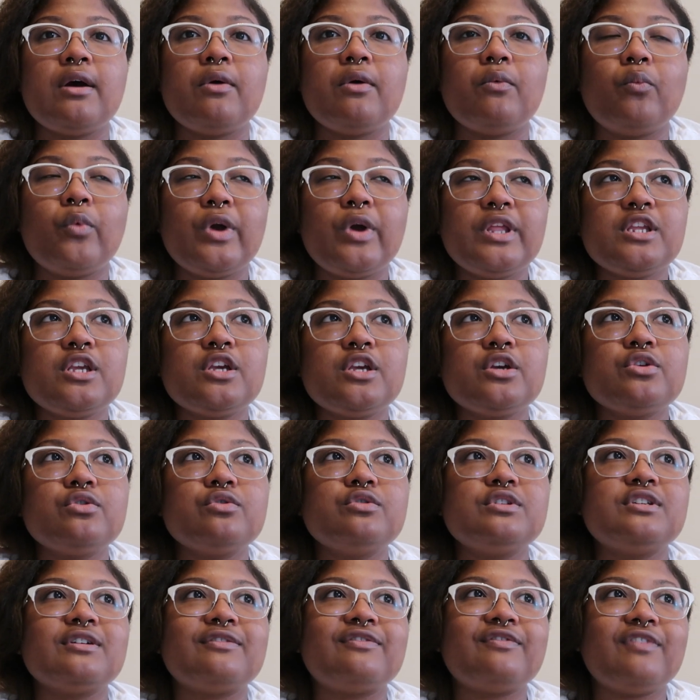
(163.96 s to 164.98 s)
when you
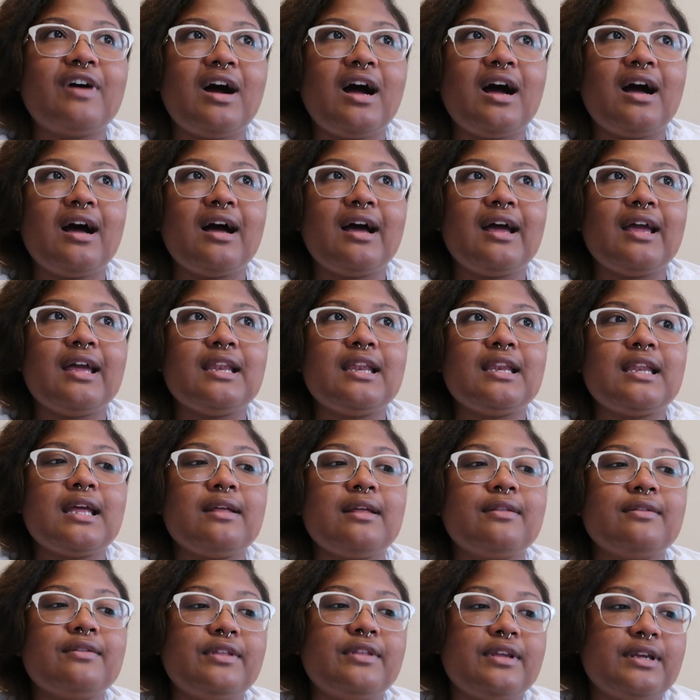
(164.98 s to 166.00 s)
define
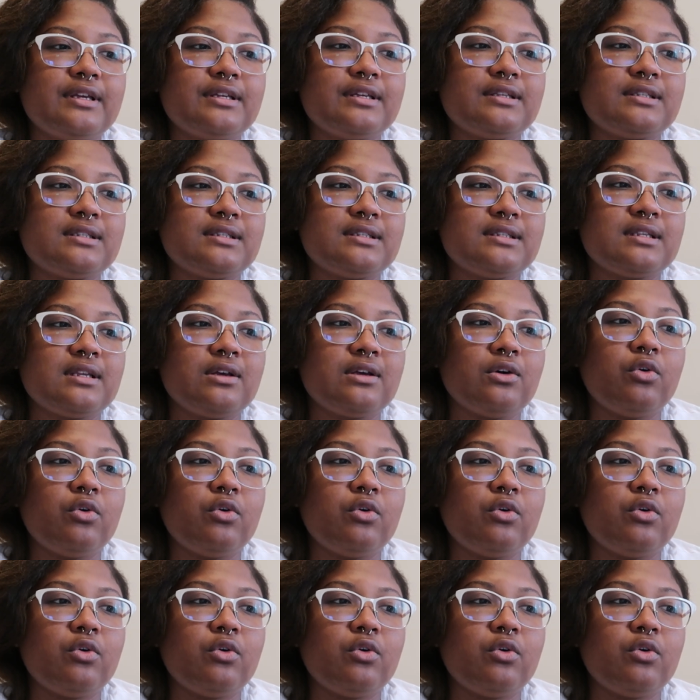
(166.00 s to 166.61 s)
this,